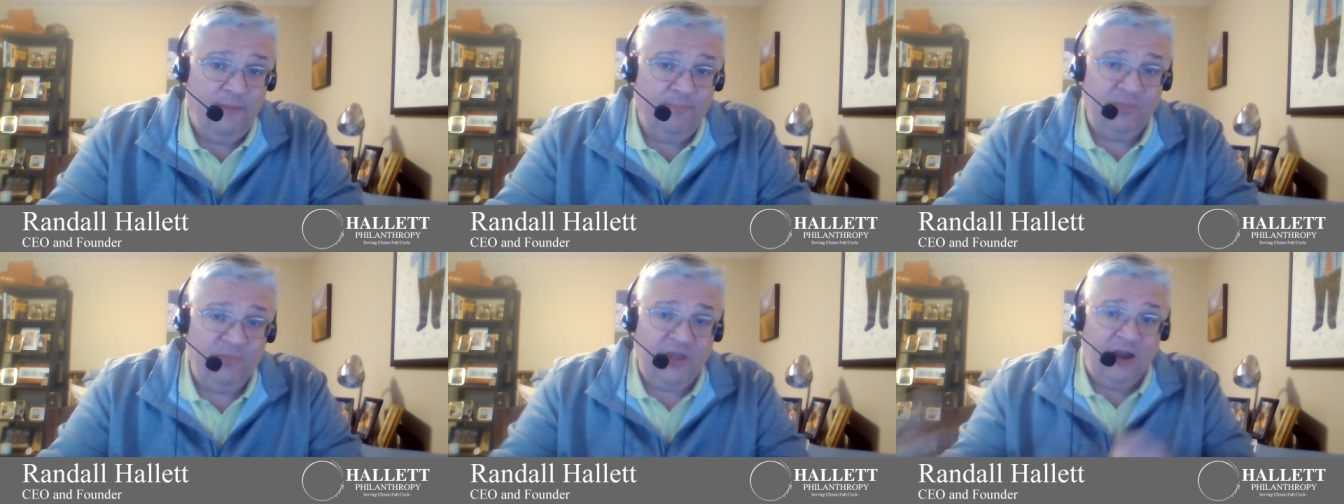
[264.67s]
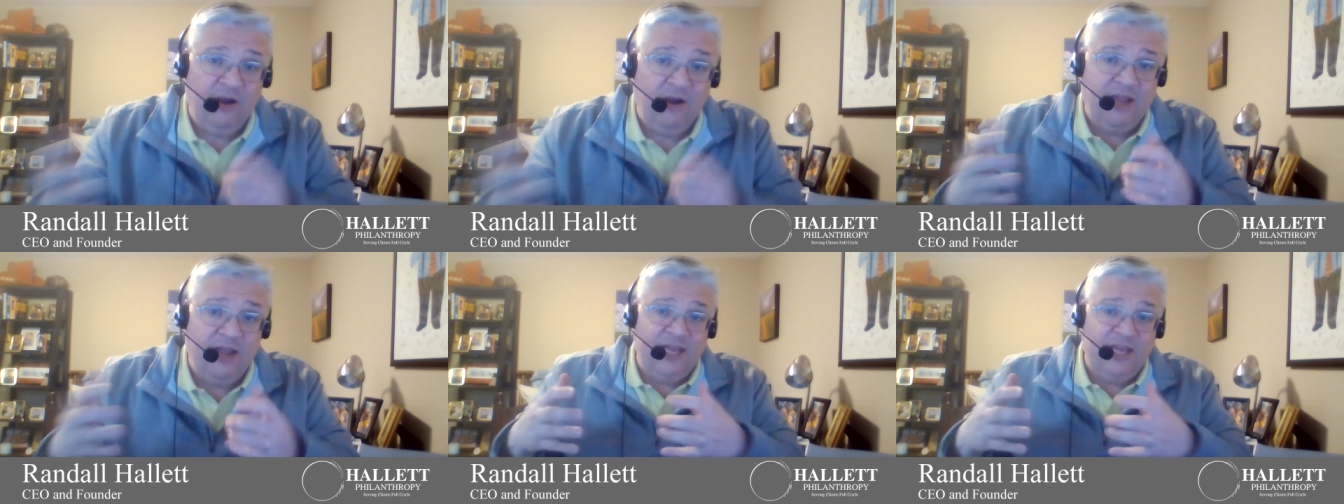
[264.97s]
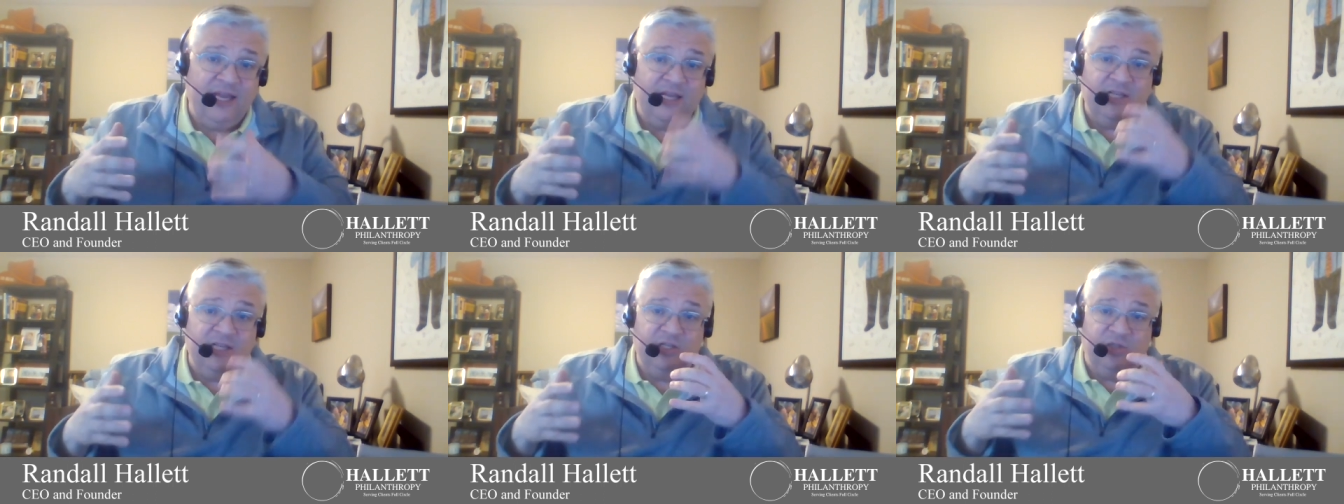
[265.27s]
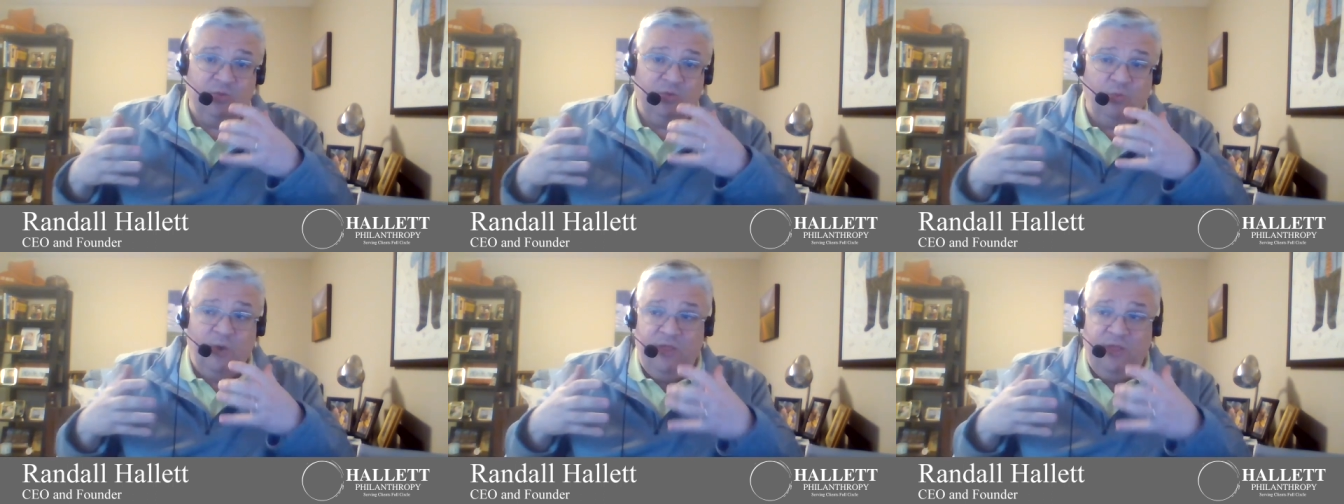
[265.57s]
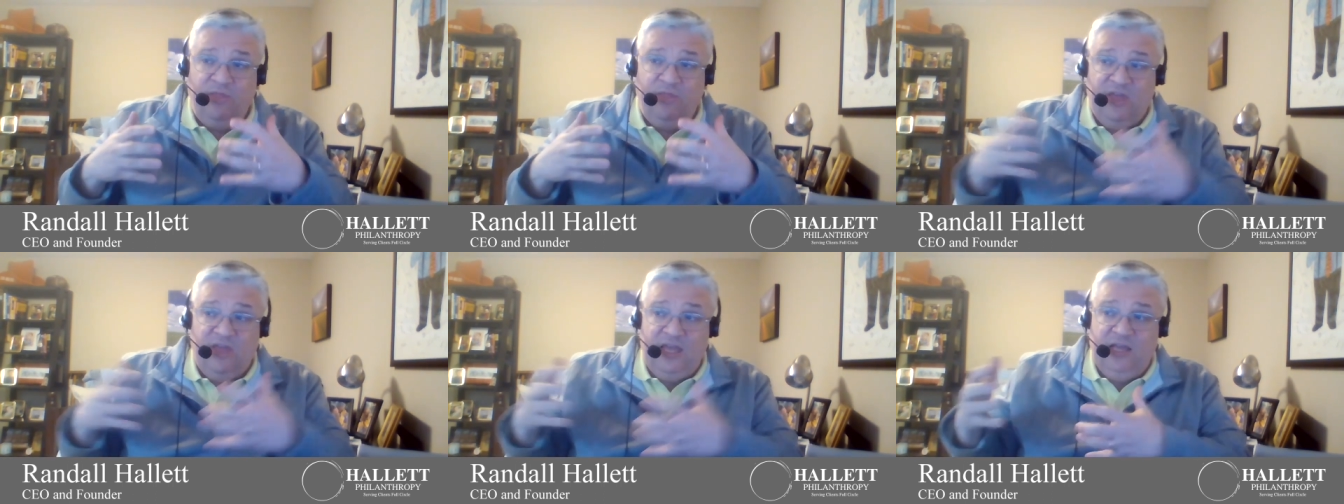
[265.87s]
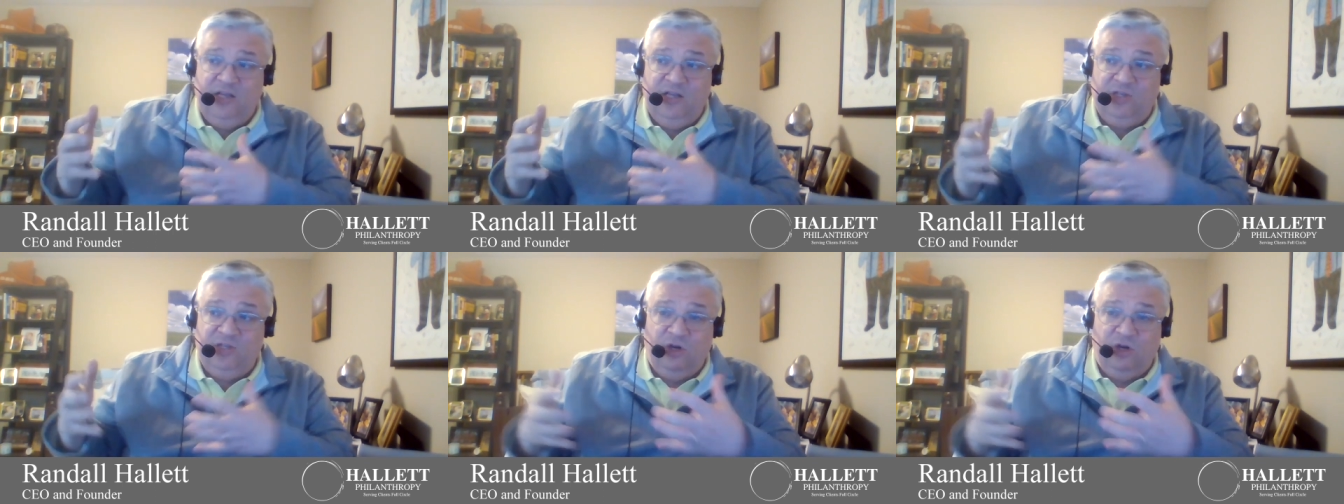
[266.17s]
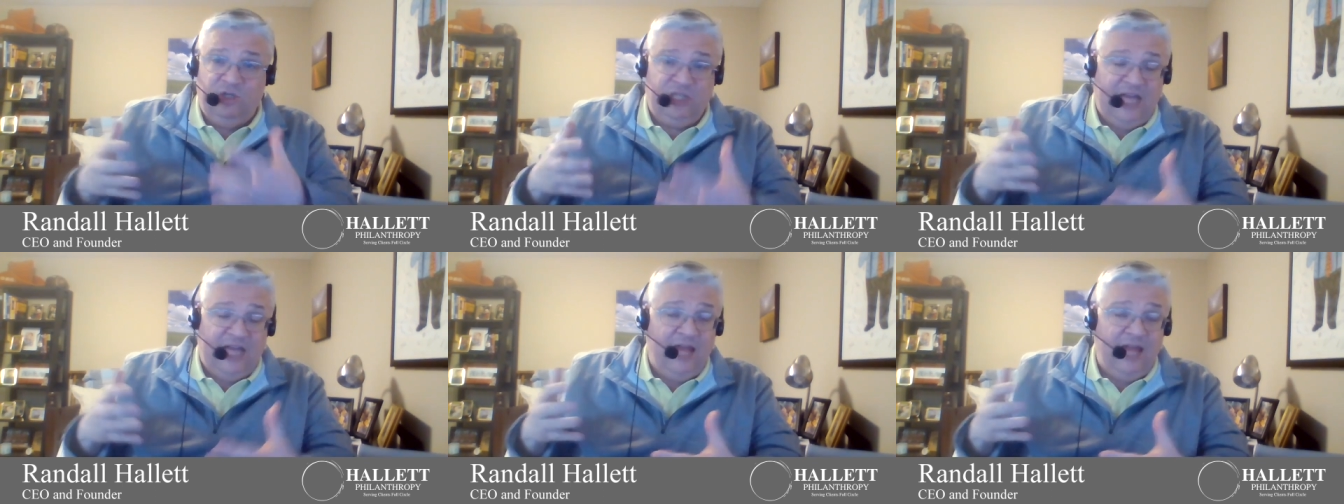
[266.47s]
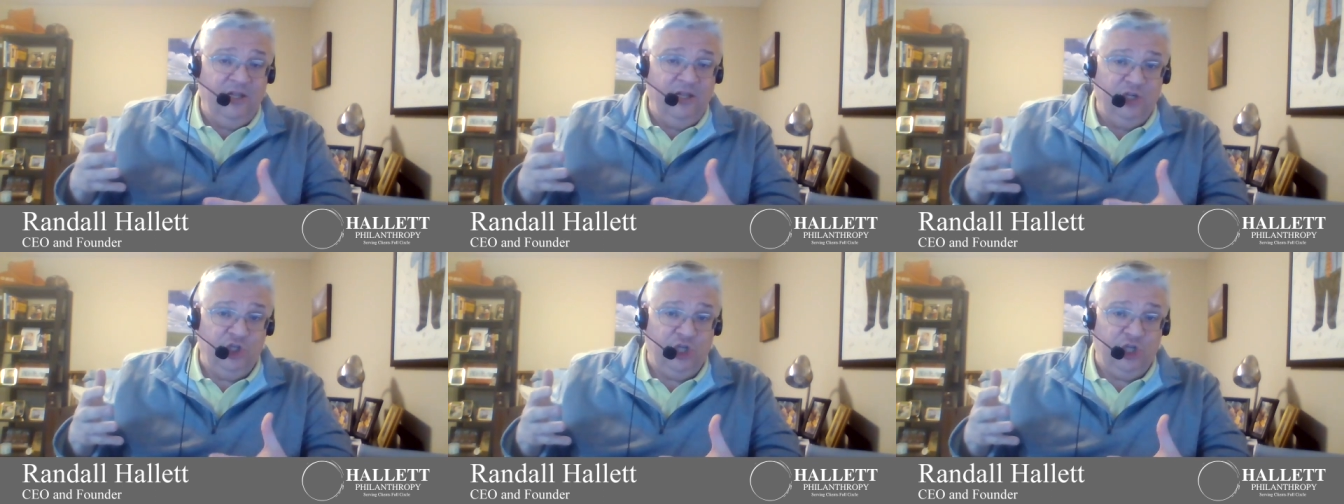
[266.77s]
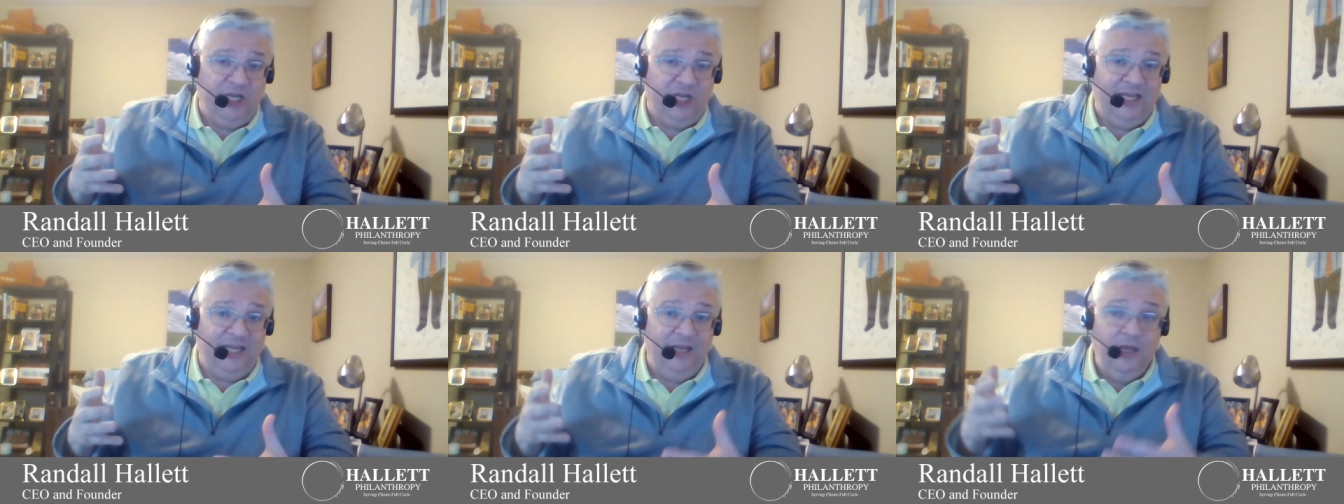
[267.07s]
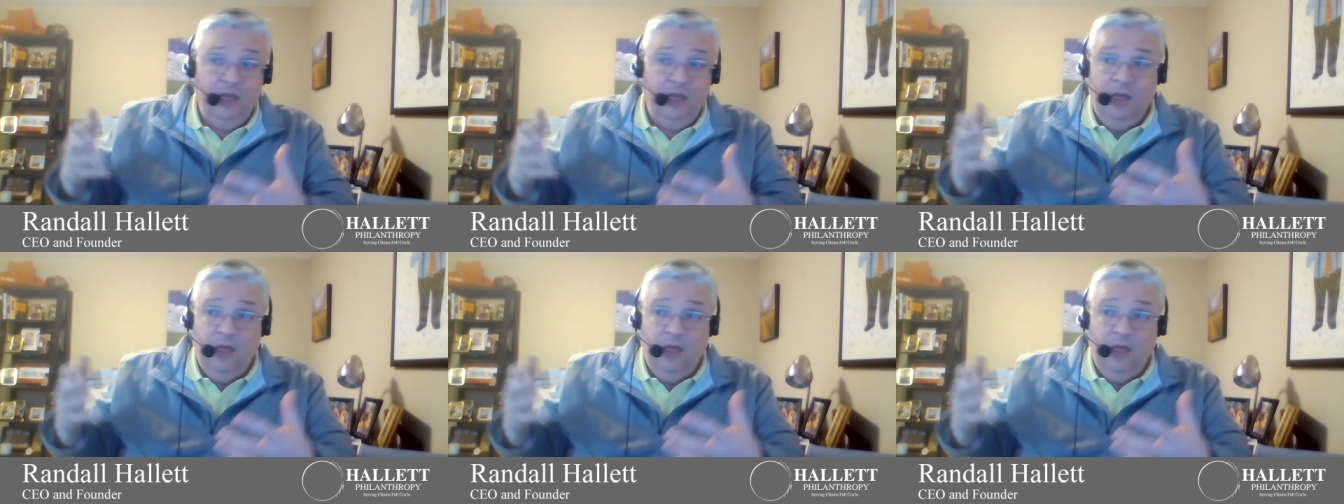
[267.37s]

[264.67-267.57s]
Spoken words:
There is, when things are challenging,